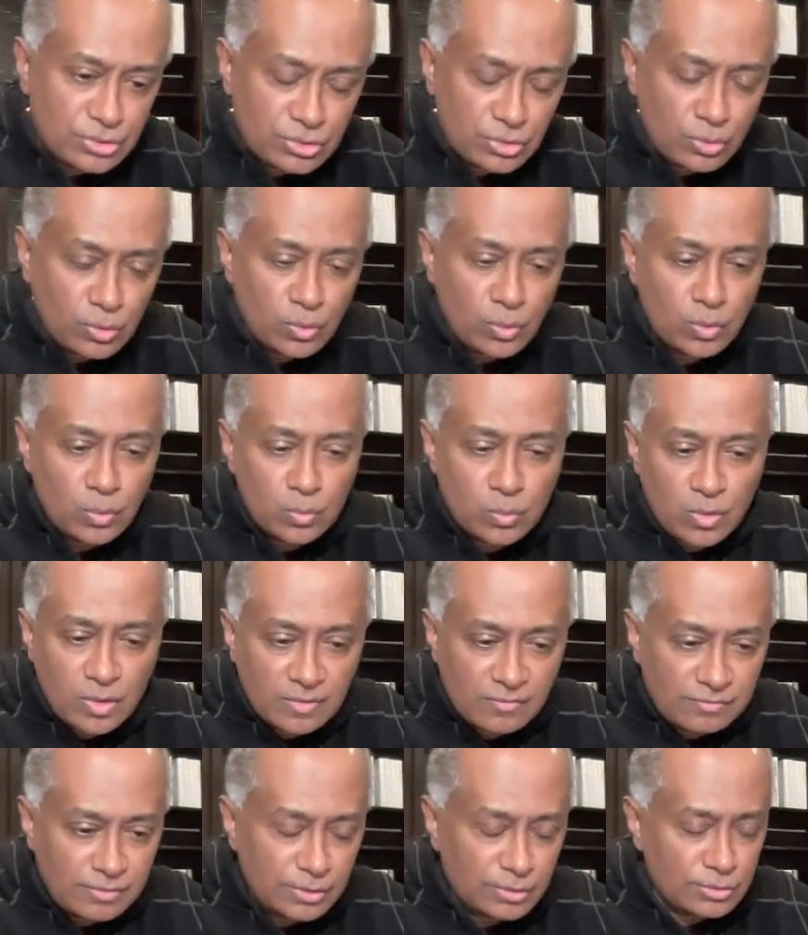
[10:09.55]
to
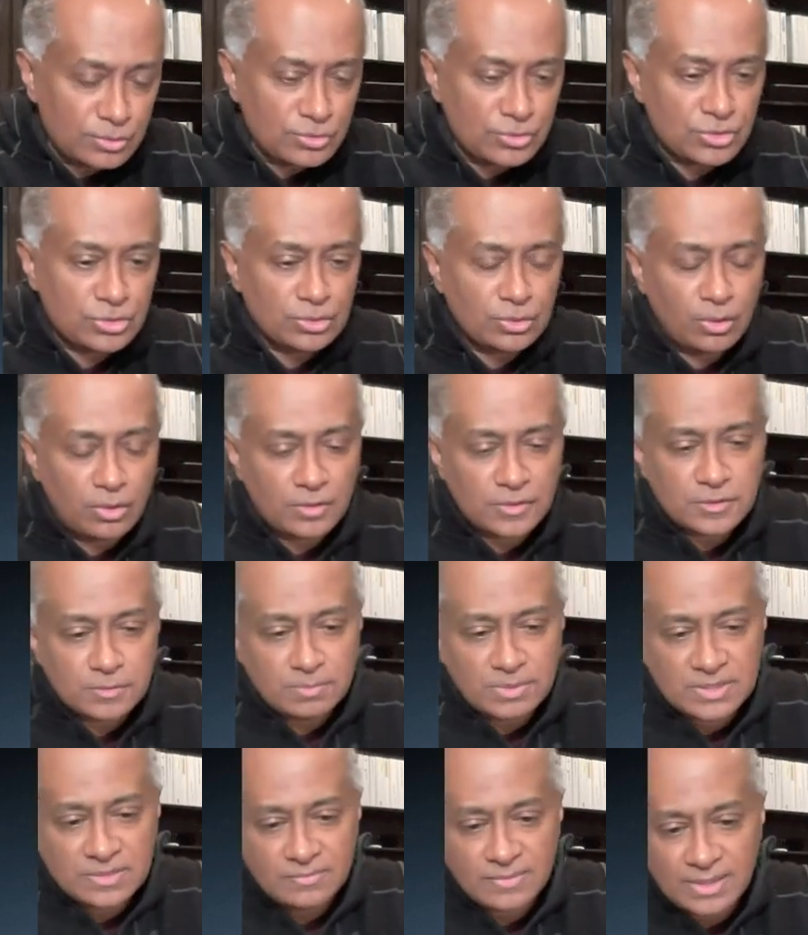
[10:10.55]
workflows or
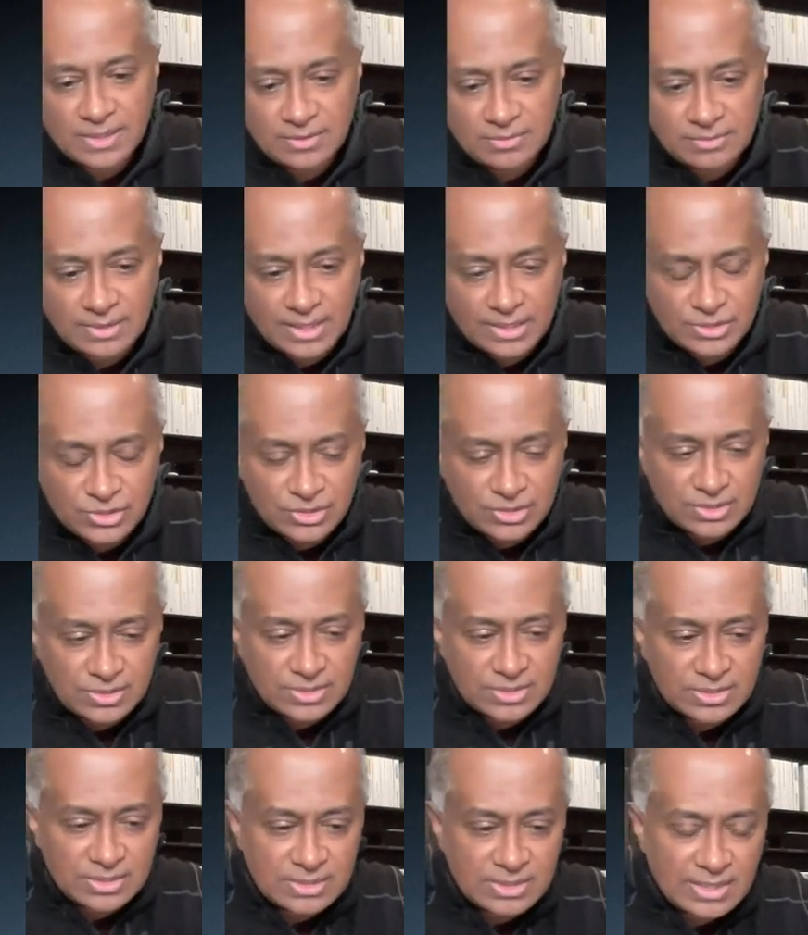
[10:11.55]
specific
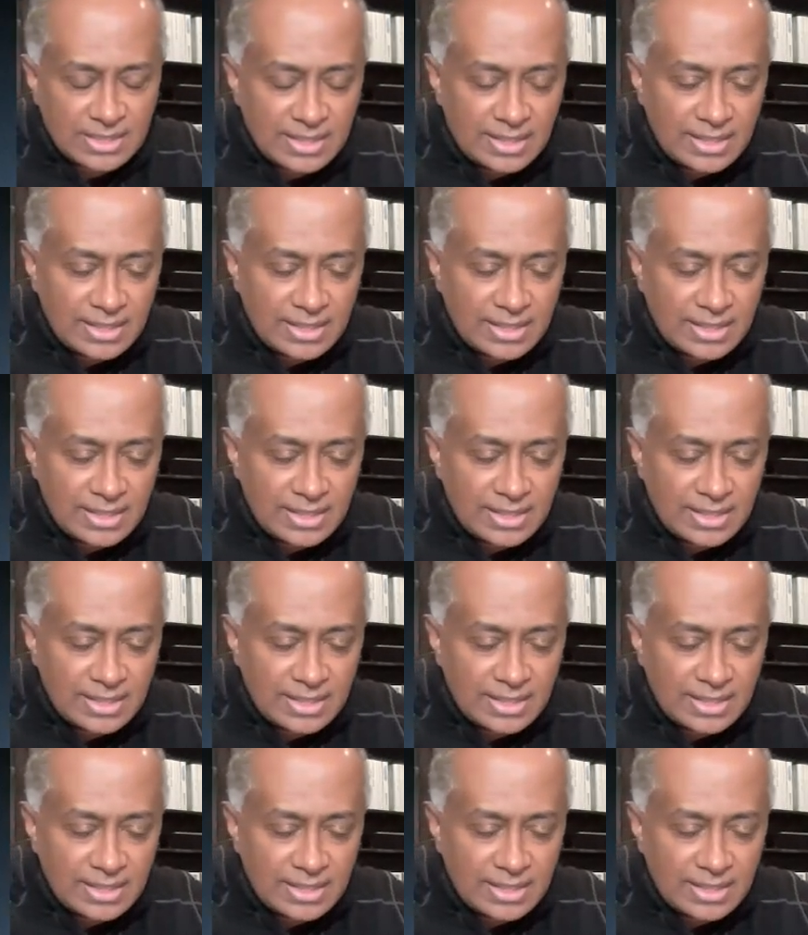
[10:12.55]
interactions